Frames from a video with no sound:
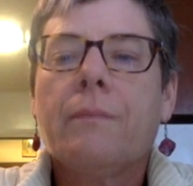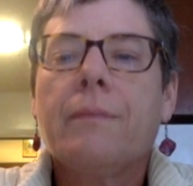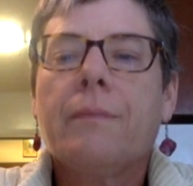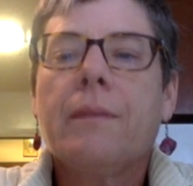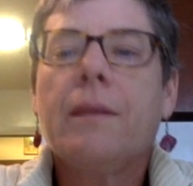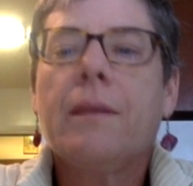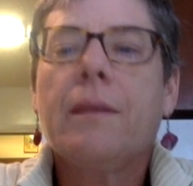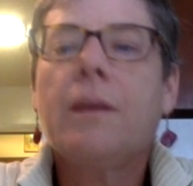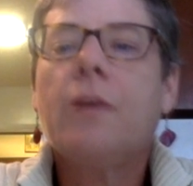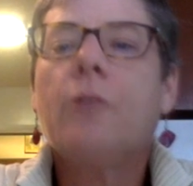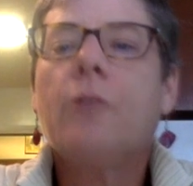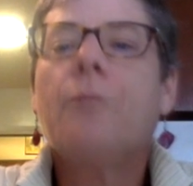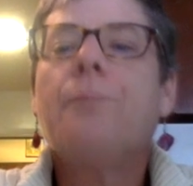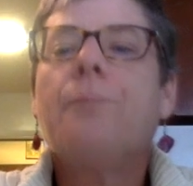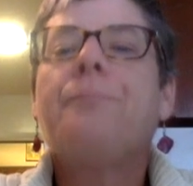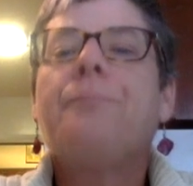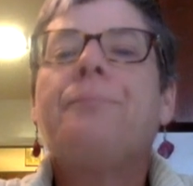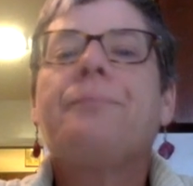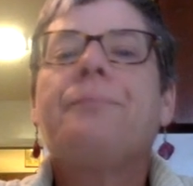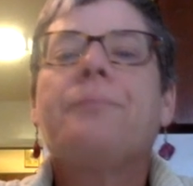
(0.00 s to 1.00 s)
Thank you.
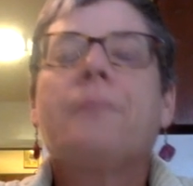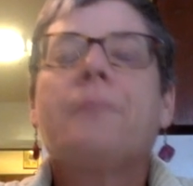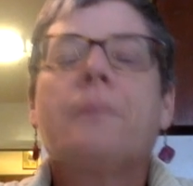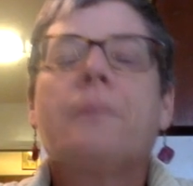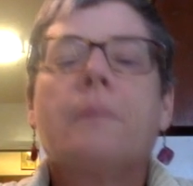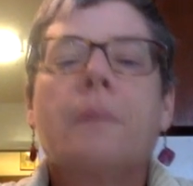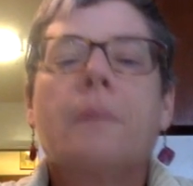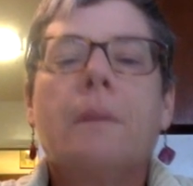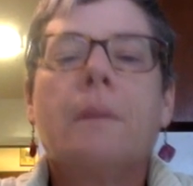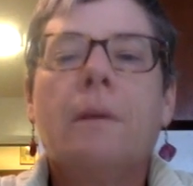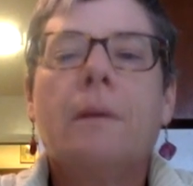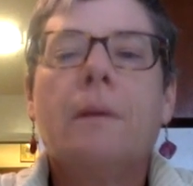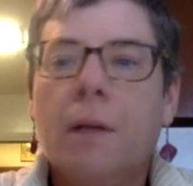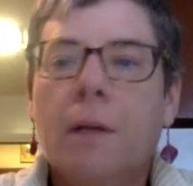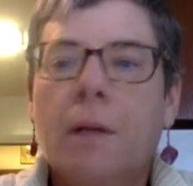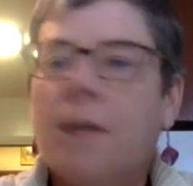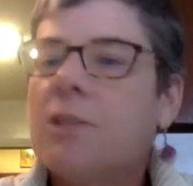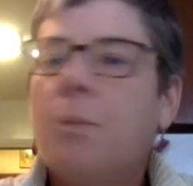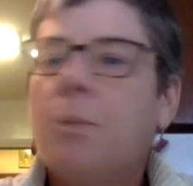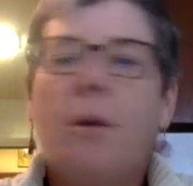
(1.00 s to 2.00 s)

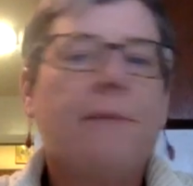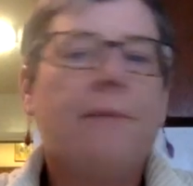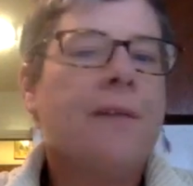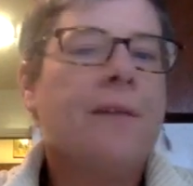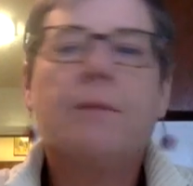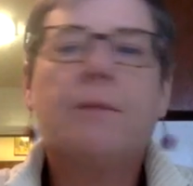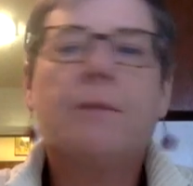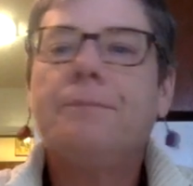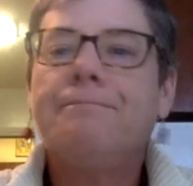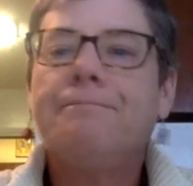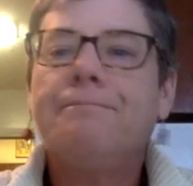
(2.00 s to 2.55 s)
That's perfect.